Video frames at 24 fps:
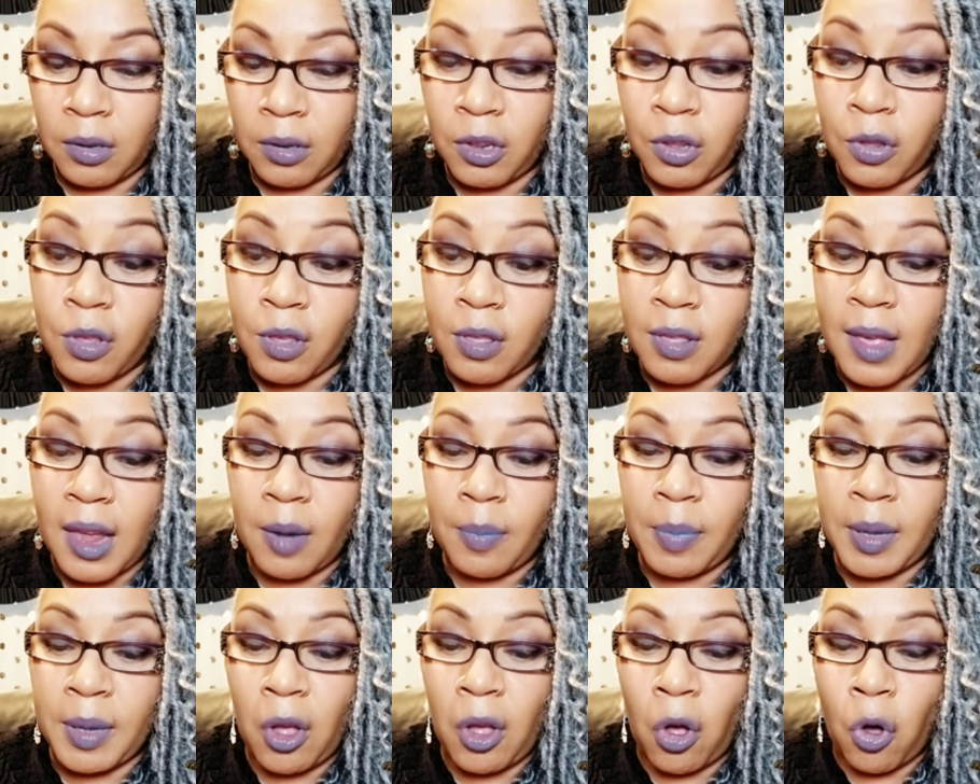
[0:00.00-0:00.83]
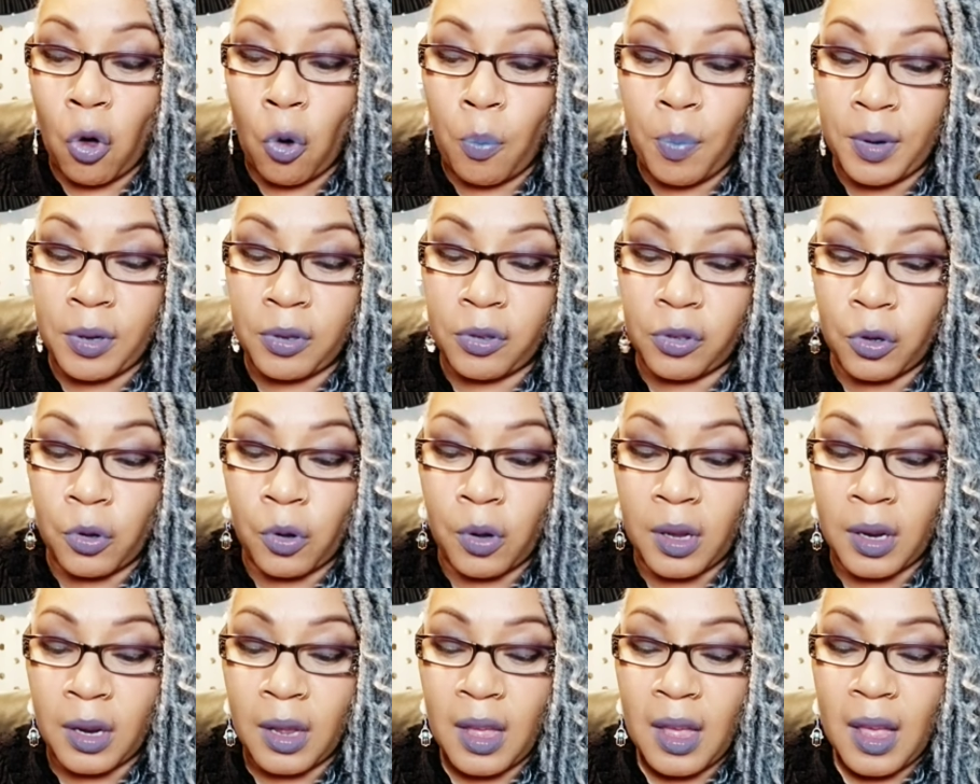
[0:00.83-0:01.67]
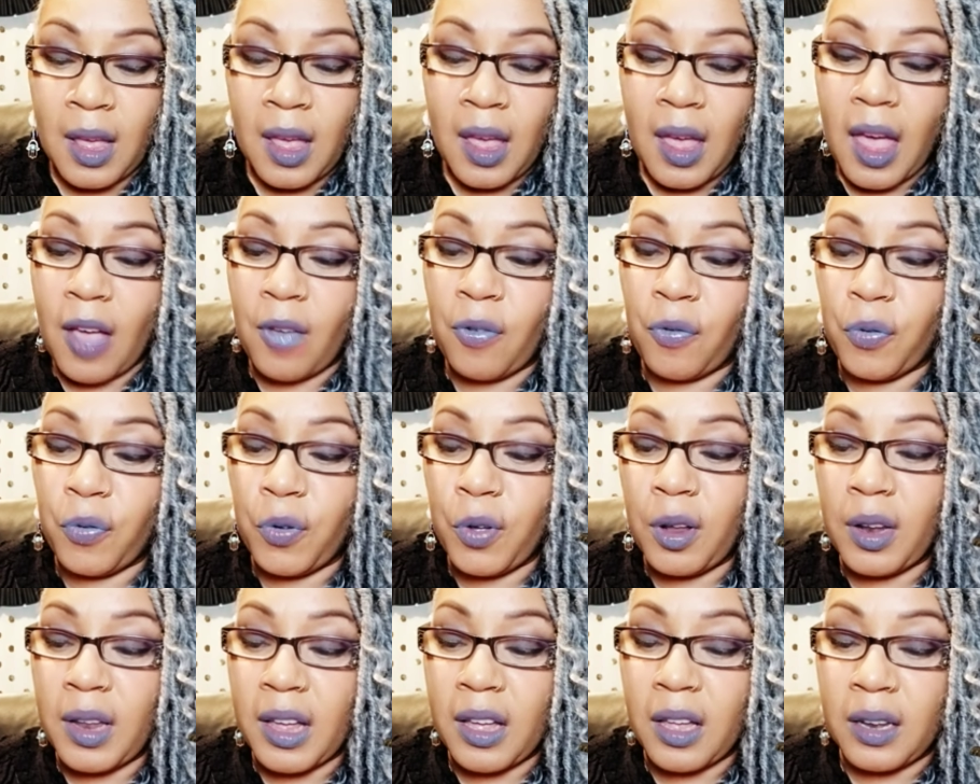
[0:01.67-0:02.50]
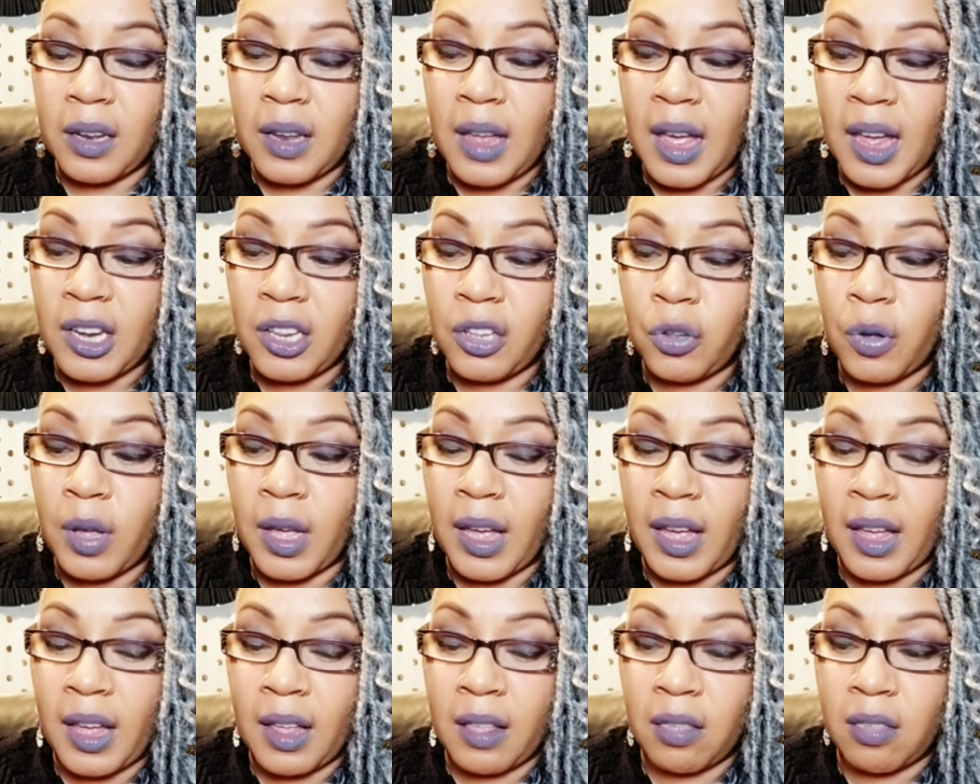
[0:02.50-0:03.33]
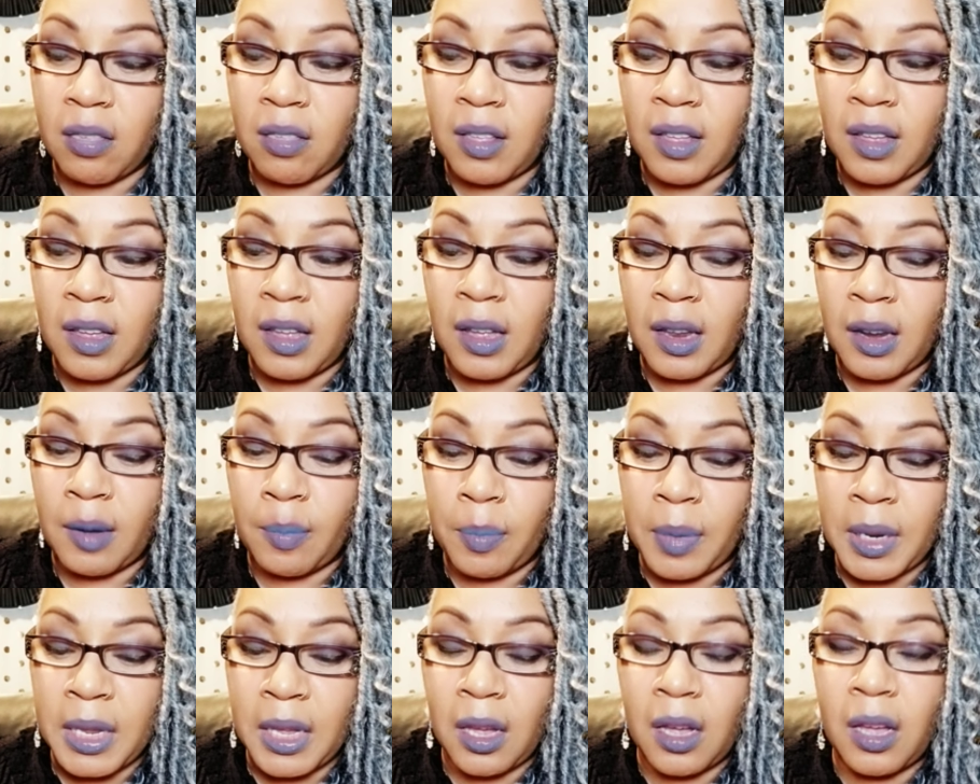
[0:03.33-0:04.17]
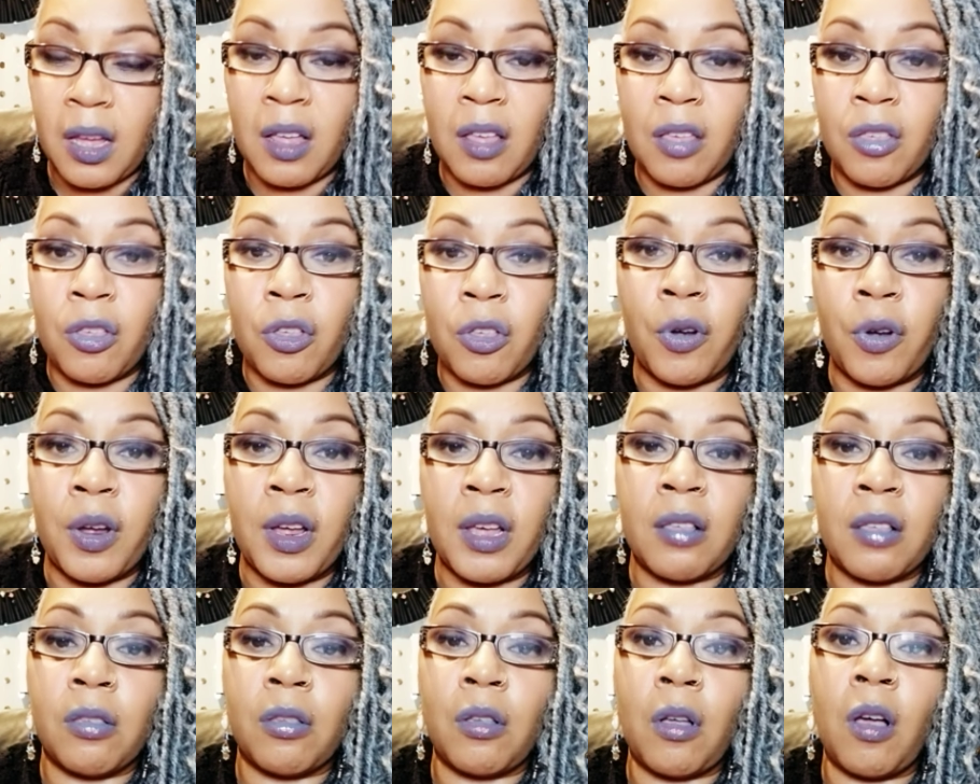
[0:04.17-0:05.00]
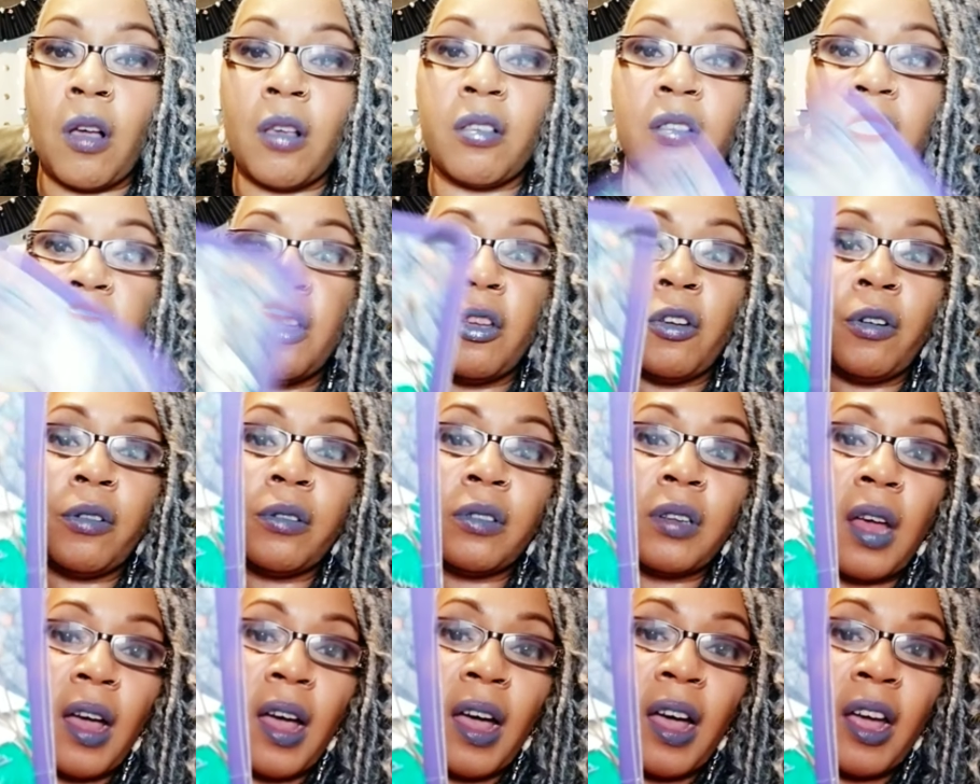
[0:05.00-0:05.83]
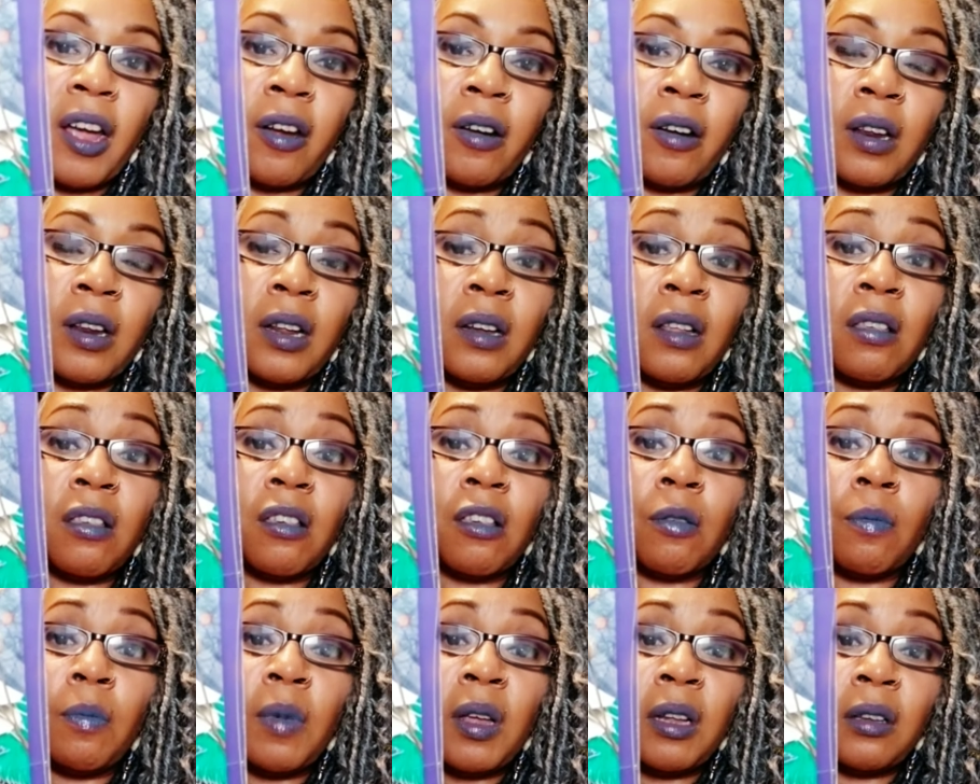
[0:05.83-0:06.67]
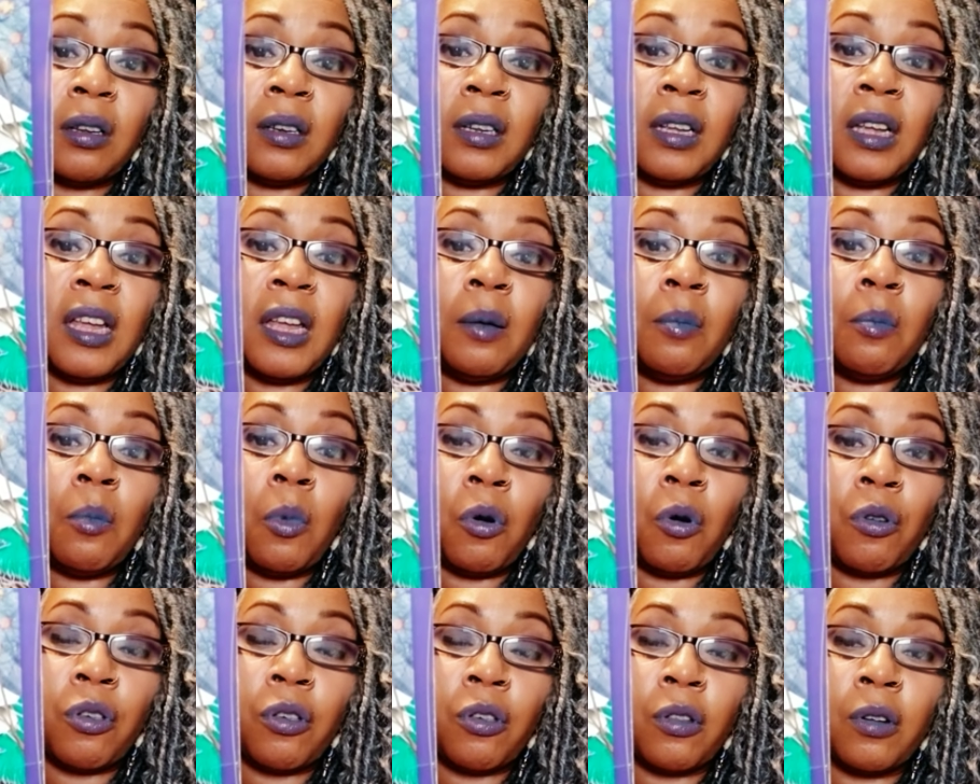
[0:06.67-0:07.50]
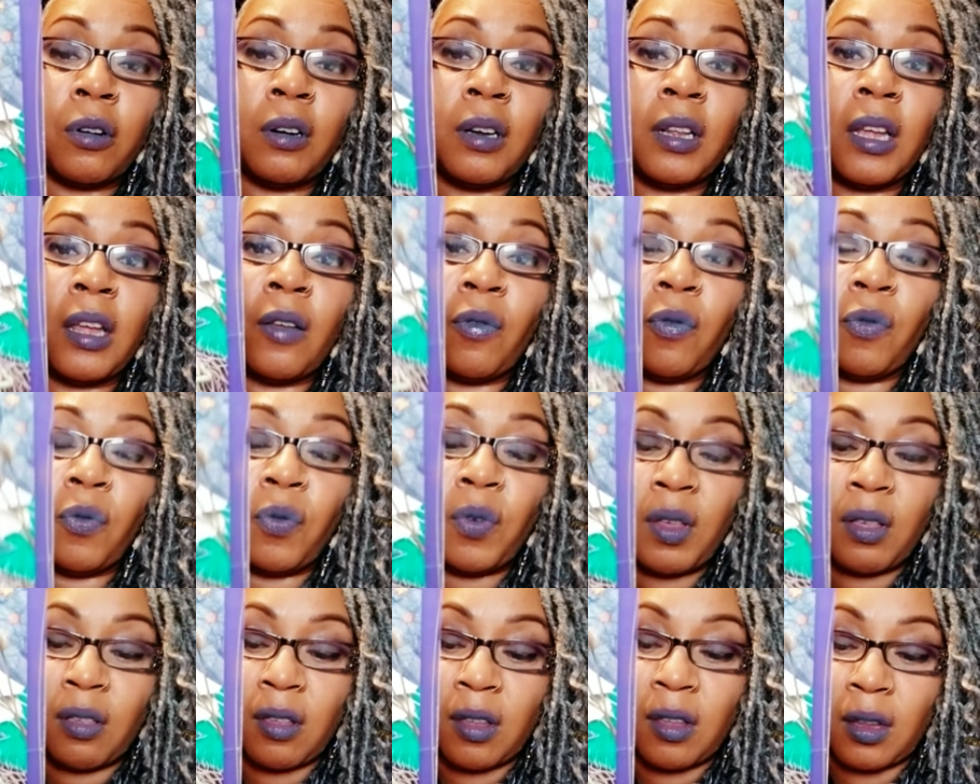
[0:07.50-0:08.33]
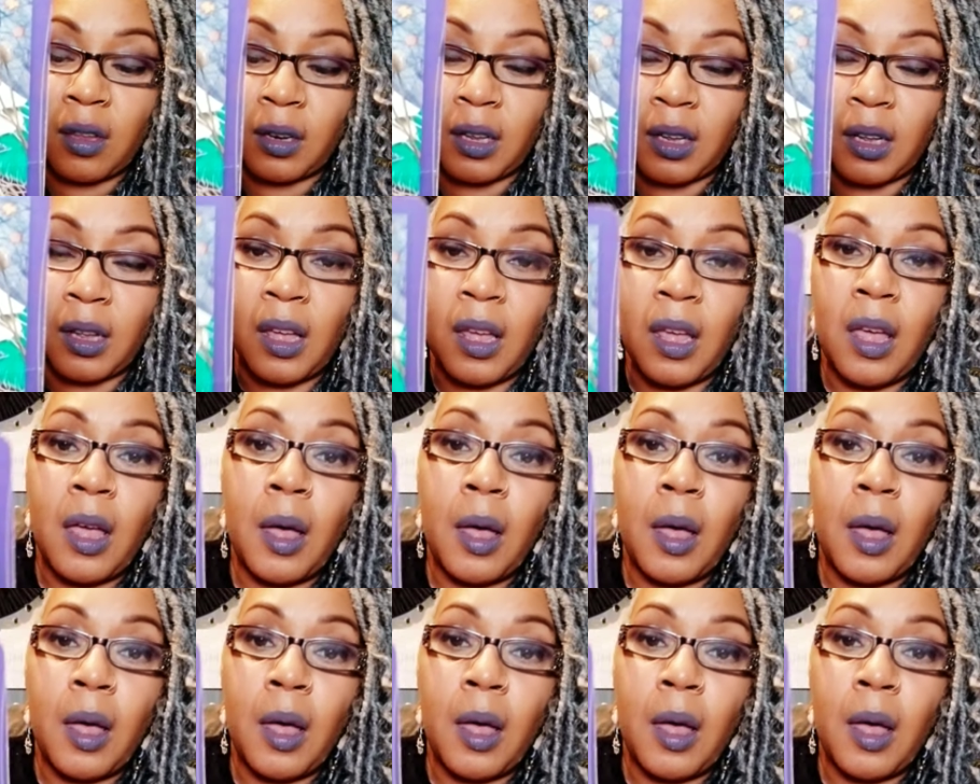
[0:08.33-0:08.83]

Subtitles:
You just got to be open to it. I feel like a lot of you can't see it because you're exhausted, you're tired, and this is mentally, emotionally, and physically.